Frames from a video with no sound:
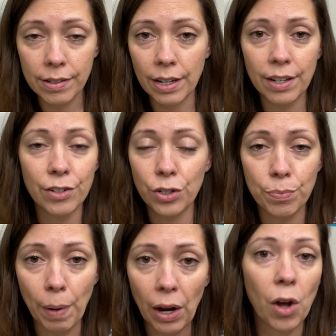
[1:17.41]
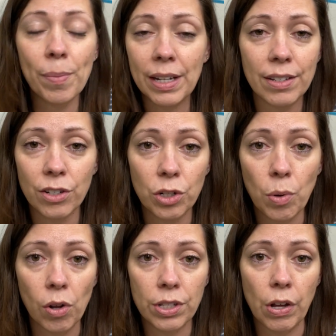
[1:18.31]
then by all means do
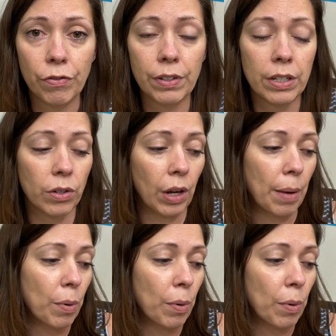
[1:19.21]
all selfies, okay?